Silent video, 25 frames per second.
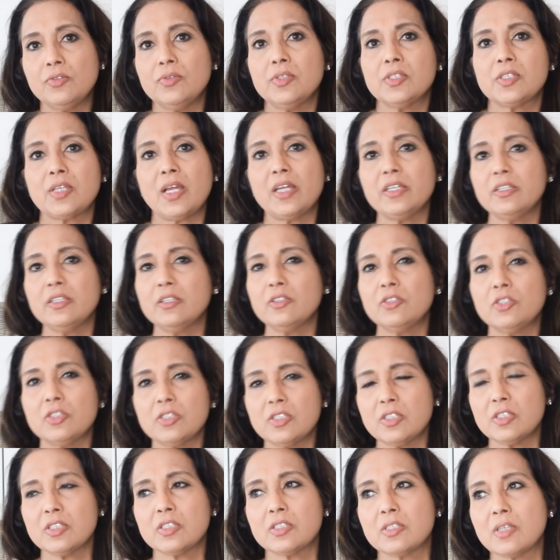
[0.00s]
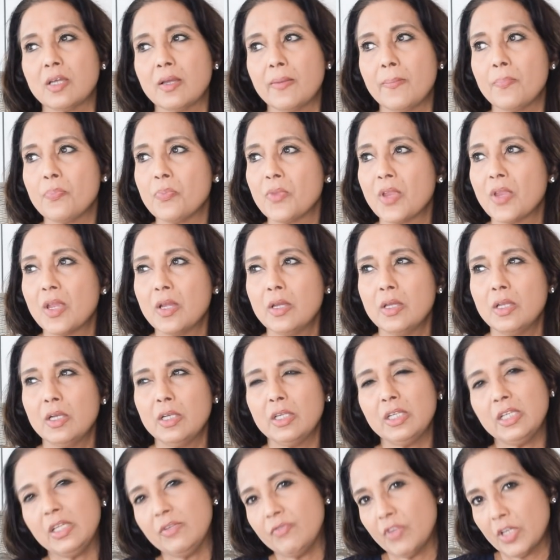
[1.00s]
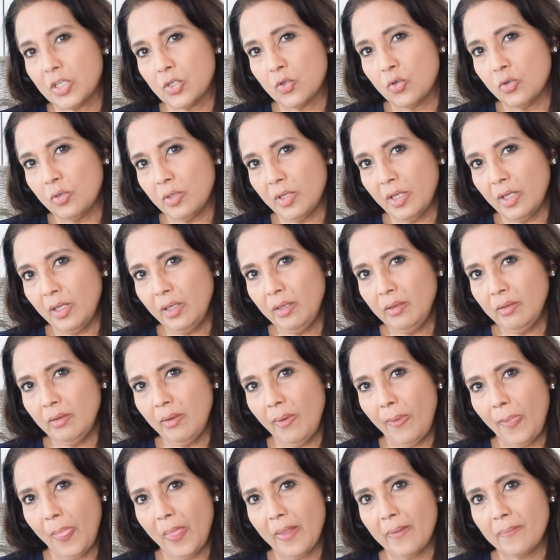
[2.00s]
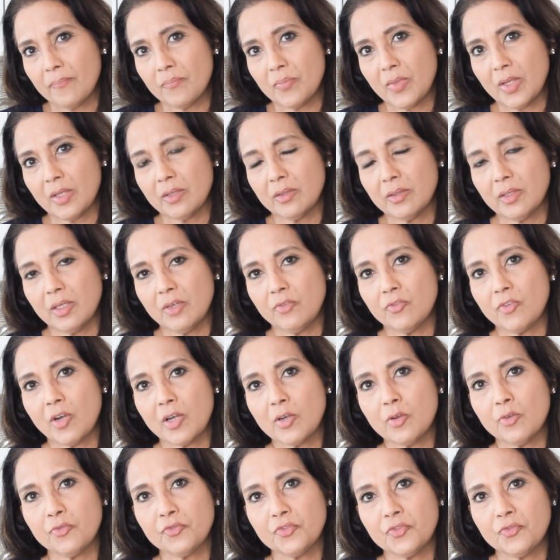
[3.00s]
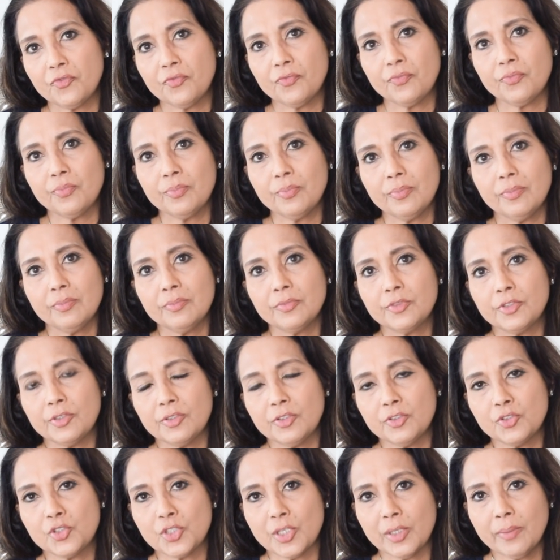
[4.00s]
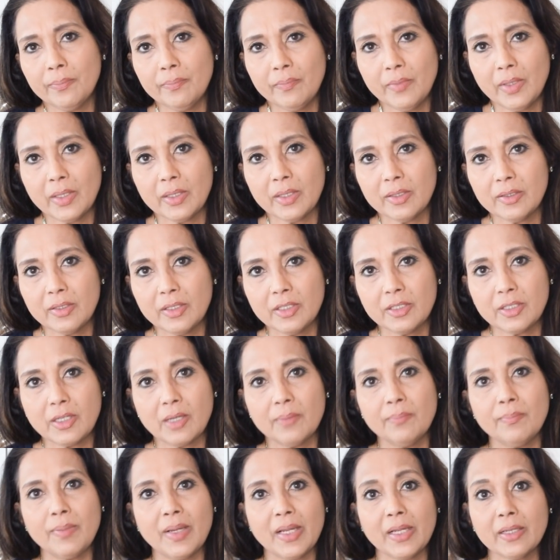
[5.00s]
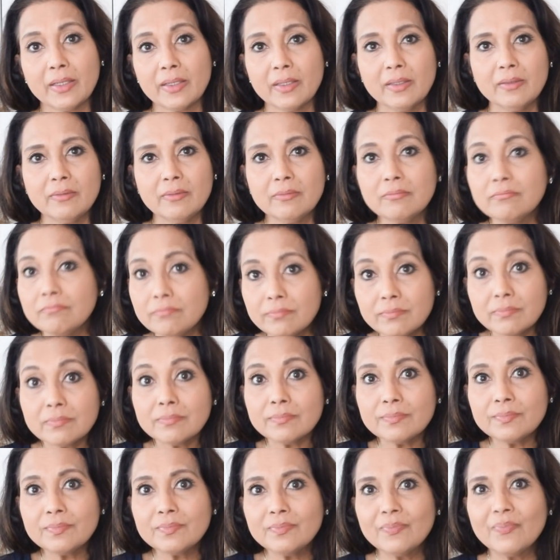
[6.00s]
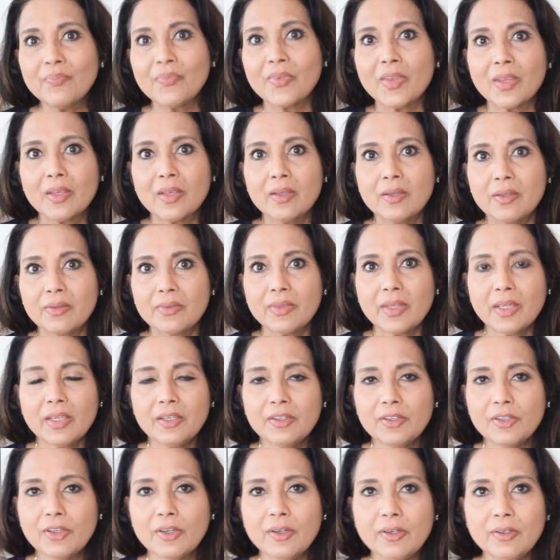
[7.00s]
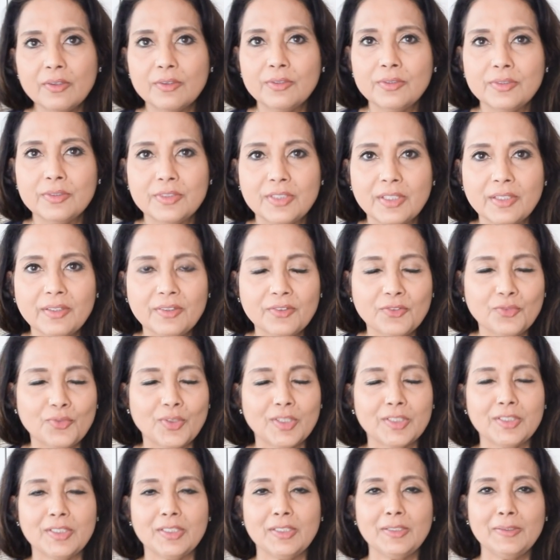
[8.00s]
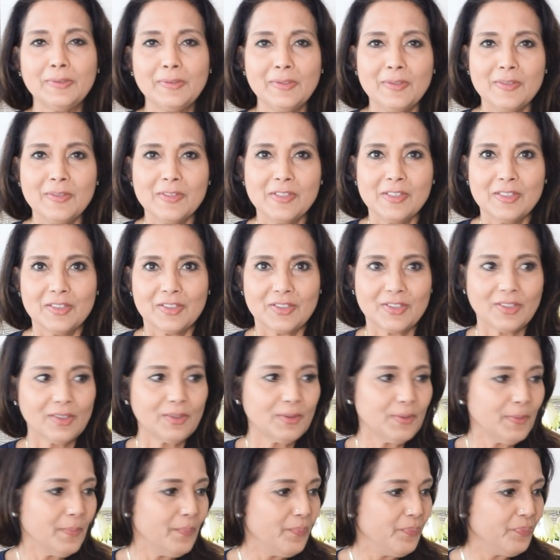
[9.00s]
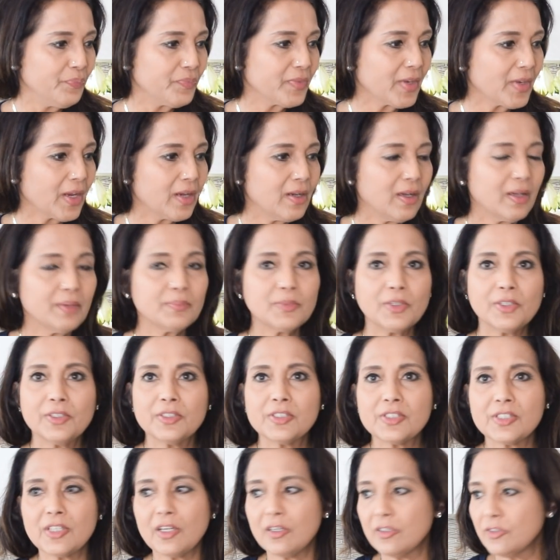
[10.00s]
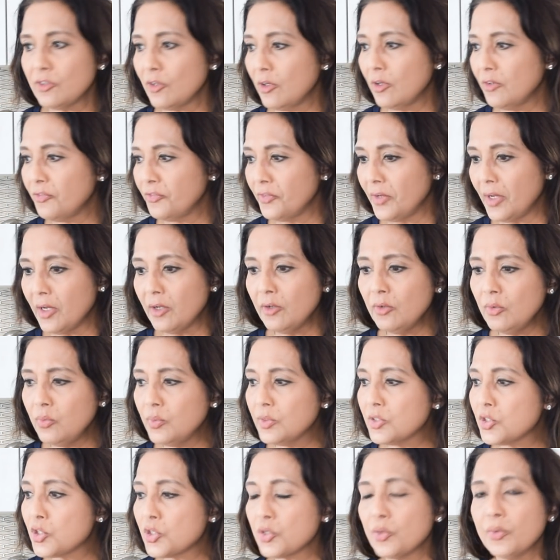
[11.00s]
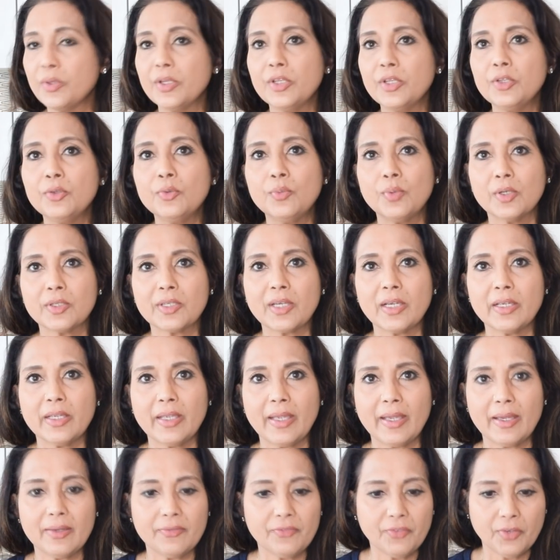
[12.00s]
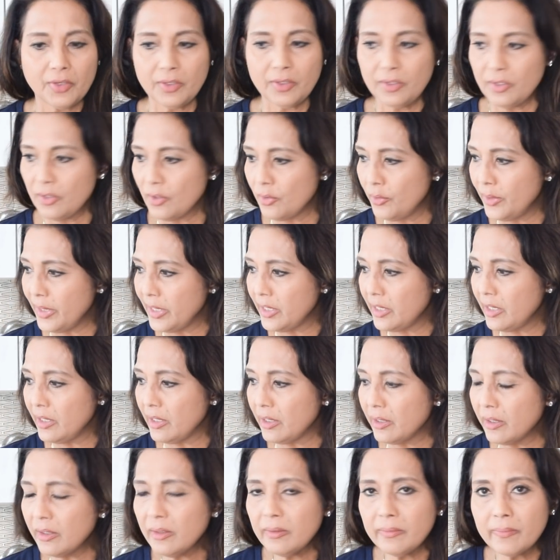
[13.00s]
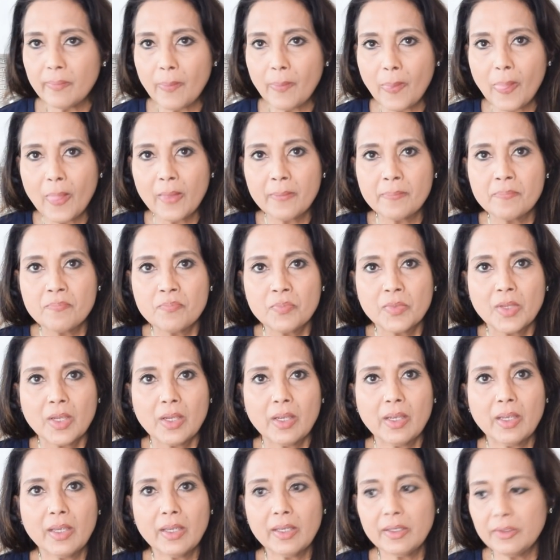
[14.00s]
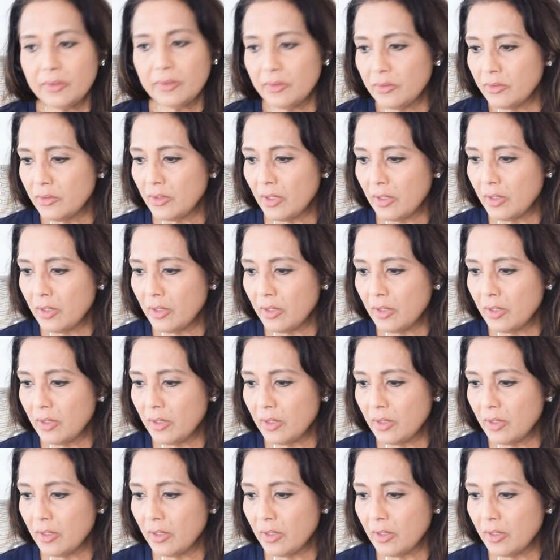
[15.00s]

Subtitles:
is either just leave it cooking and then run off to the gym and then come back and there you go, dinner's ready. So I'm going to start off now with showing you what I have going here. And